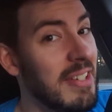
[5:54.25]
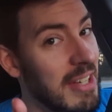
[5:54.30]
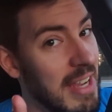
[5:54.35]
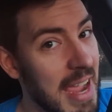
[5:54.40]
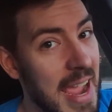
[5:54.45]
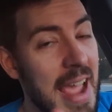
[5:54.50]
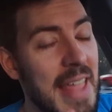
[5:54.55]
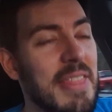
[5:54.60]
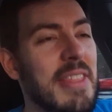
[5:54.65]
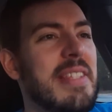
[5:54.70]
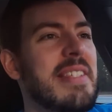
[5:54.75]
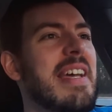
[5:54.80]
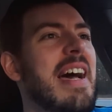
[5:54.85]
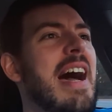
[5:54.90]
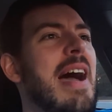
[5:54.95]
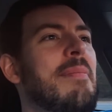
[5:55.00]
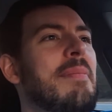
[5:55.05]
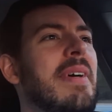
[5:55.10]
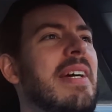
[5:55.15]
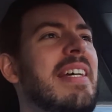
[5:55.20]
at the
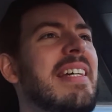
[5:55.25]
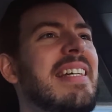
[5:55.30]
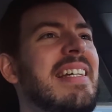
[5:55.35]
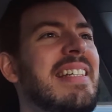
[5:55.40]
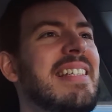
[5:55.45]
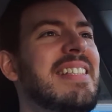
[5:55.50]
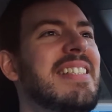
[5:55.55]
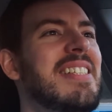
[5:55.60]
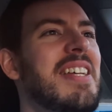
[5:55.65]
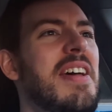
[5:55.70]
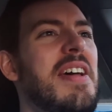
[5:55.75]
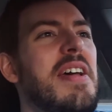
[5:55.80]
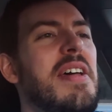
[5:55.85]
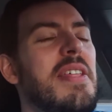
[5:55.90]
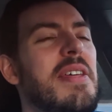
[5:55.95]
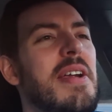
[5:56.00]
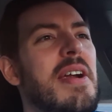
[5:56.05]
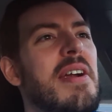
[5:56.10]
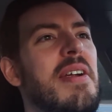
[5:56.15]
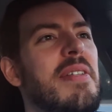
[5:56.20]
time. So
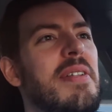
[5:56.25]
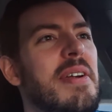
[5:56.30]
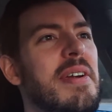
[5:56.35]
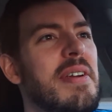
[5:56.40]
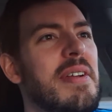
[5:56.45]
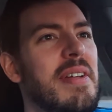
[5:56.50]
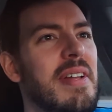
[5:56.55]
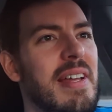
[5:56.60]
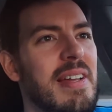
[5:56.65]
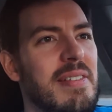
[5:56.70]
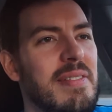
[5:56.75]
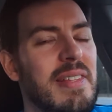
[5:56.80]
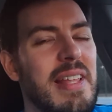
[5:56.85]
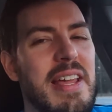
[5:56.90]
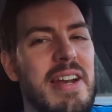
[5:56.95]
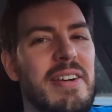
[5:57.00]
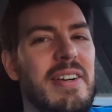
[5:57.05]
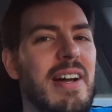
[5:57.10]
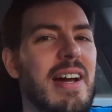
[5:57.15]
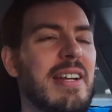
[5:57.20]
they're
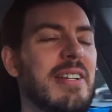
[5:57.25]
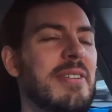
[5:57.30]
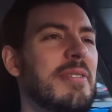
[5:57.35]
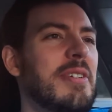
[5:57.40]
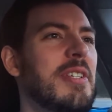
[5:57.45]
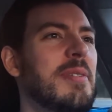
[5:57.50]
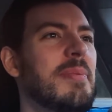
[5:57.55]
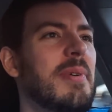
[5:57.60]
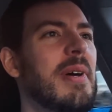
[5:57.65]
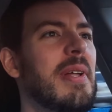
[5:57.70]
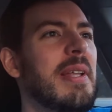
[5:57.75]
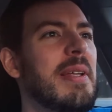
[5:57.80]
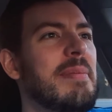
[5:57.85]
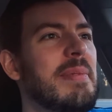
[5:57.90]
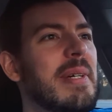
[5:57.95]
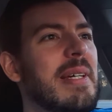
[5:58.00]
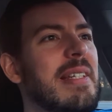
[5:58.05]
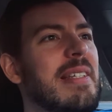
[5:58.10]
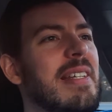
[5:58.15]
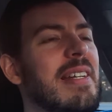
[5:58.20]
later on, I don't want to spoil it,
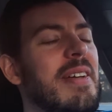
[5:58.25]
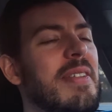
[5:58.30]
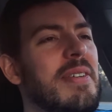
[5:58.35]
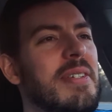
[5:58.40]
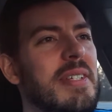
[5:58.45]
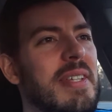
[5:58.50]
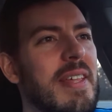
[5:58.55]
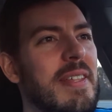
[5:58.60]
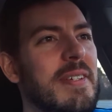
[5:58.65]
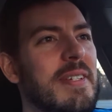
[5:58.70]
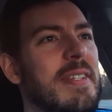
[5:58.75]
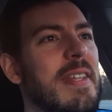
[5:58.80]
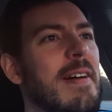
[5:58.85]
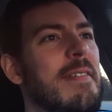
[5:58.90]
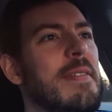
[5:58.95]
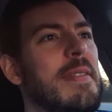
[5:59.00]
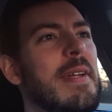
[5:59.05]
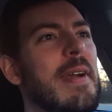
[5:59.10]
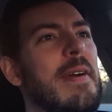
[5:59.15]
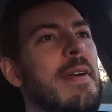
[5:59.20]
but you know, there's other stuff
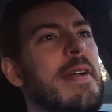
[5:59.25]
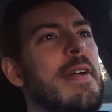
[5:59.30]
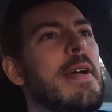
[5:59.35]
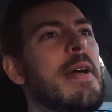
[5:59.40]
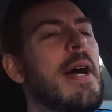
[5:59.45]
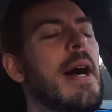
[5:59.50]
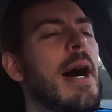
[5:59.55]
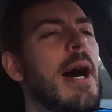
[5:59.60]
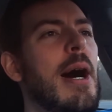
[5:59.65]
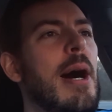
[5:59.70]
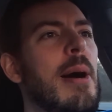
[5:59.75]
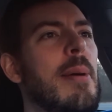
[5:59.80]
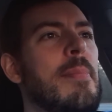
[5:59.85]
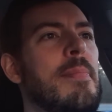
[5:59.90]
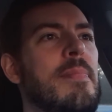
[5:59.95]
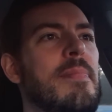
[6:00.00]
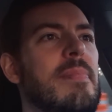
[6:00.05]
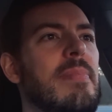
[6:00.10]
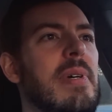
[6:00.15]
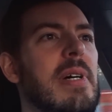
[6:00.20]
in there.
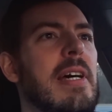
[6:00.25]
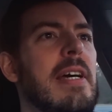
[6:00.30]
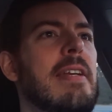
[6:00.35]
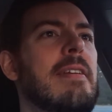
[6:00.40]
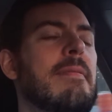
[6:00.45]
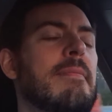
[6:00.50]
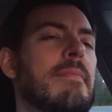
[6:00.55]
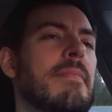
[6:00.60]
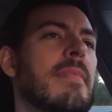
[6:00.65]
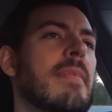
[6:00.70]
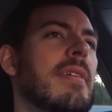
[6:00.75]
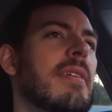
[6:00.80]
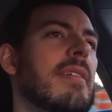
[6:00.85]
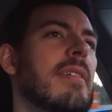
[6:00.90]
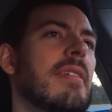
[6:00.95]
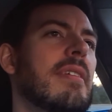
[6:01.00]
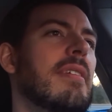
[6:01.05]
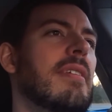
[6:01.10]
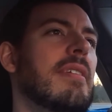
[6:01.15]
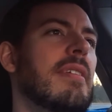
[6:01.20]
But
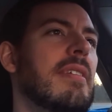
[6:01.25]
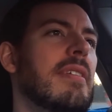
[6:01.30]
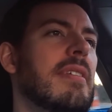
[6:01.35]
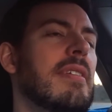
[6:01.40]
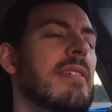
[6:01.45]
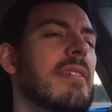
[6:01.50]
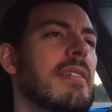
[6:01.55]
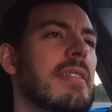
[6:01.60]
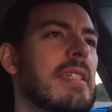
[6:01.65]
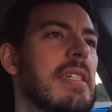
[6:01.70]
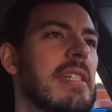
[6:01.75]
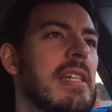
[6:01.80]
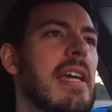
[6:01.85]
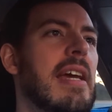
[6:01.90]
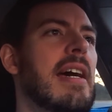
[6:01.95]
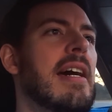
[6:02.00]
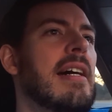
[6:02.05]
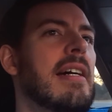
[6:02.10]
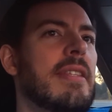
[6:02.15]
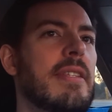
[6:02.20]

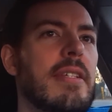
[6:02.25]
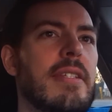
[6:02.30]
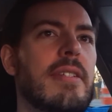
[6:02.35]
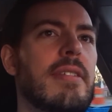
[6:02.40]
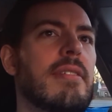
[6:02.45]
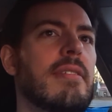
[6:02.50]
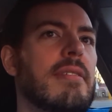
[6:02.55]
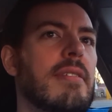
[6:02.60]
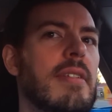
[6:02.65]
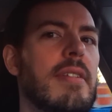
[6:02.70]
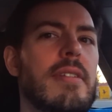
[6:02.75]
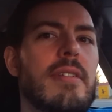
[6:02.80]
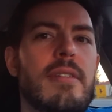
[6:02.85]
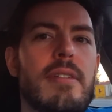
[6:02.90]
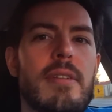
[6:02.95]
yeah, this is